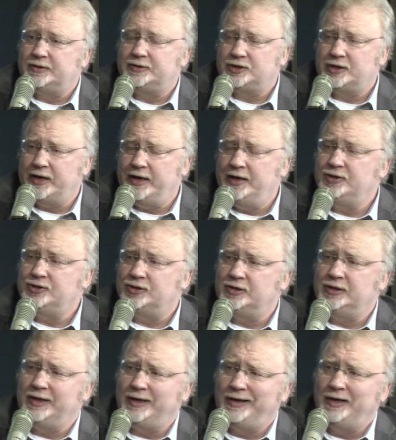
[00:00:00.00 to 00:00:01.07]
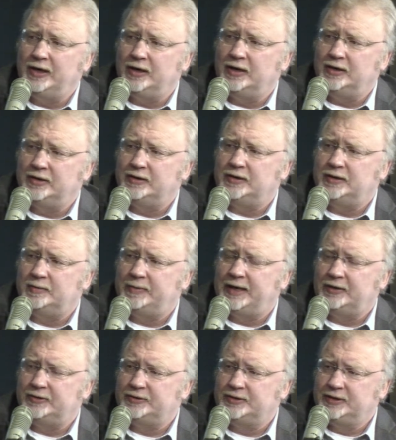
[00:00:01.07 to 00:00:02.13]
change in the air
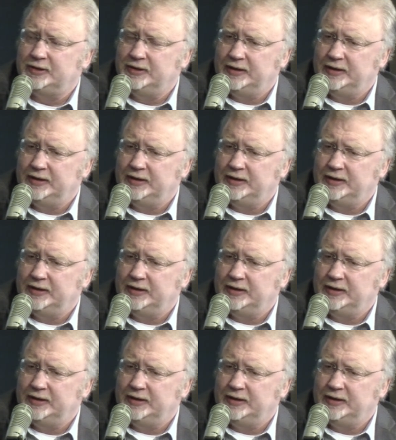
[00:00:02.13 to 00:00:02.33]
about